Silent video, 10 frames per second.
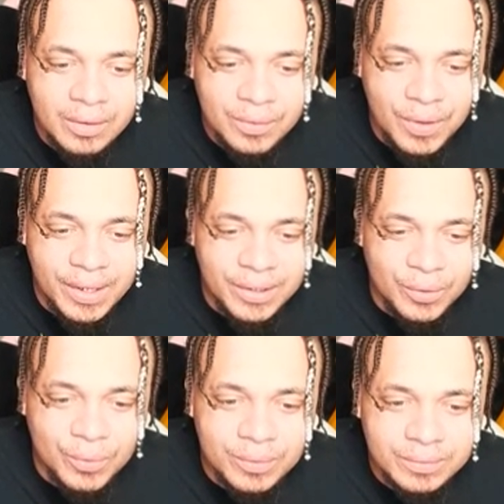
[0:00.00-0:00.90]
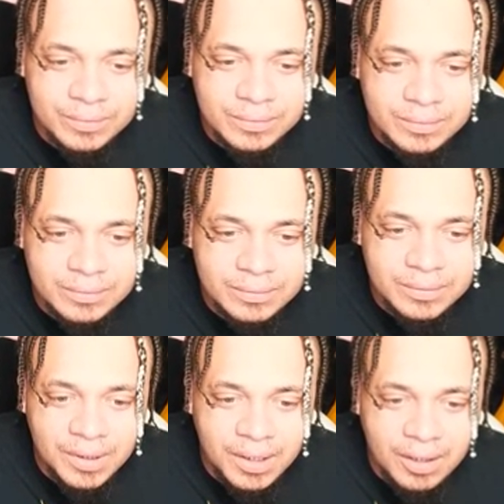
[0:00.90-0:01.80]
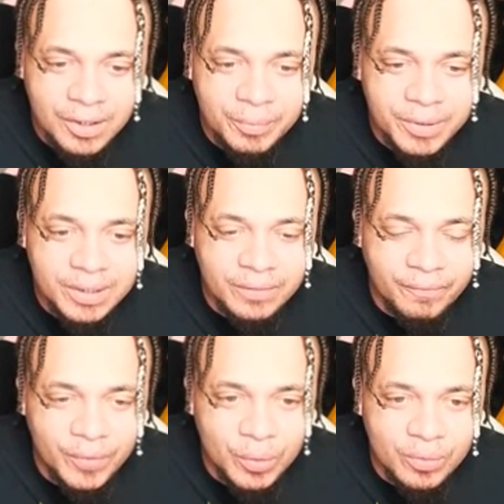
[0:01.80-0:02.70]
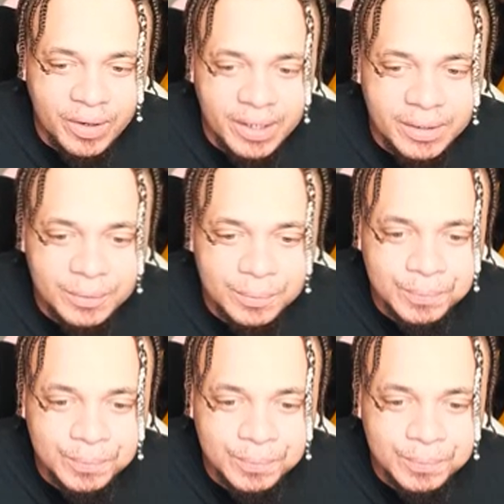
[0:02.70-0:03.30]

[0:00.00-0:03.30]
Thank you. Hurry up and get the food ready.